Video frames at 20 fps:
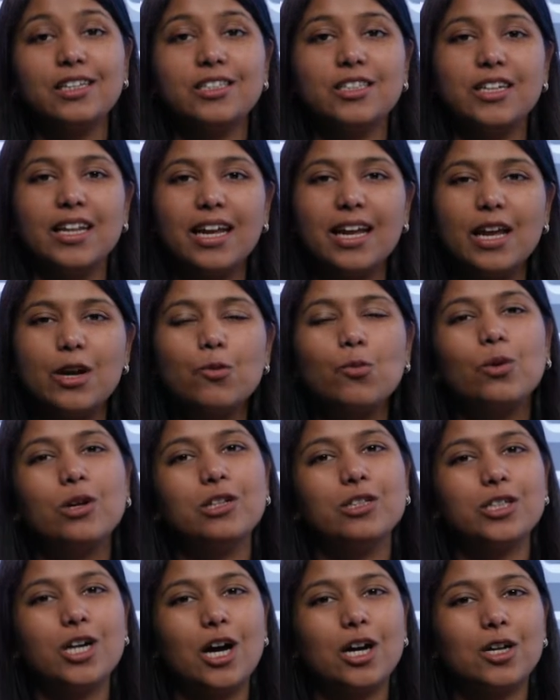Today
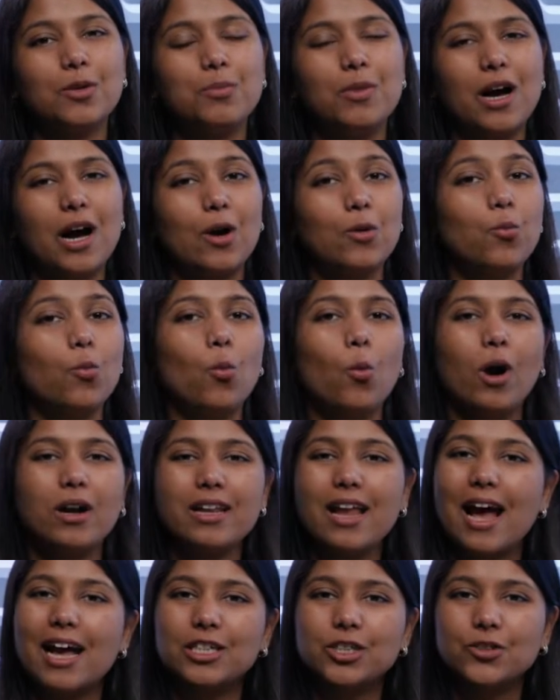we'll talk about
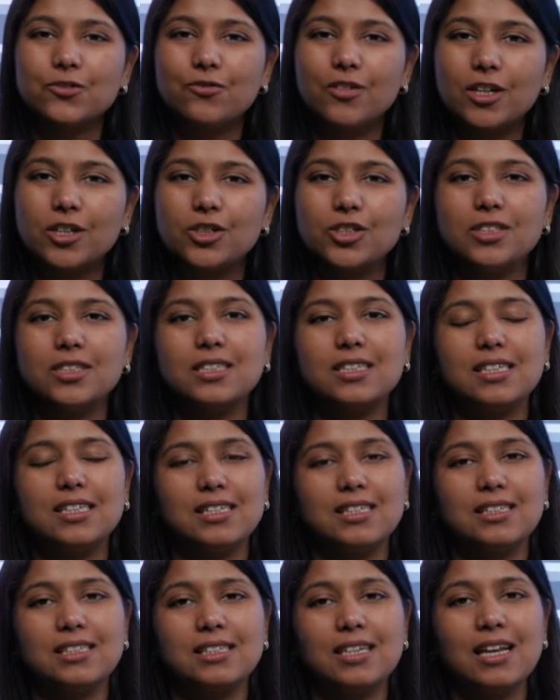what Azure Functions
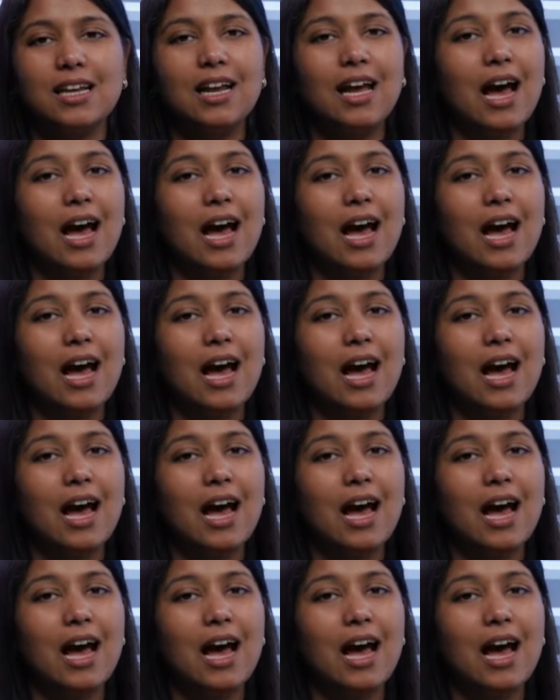is,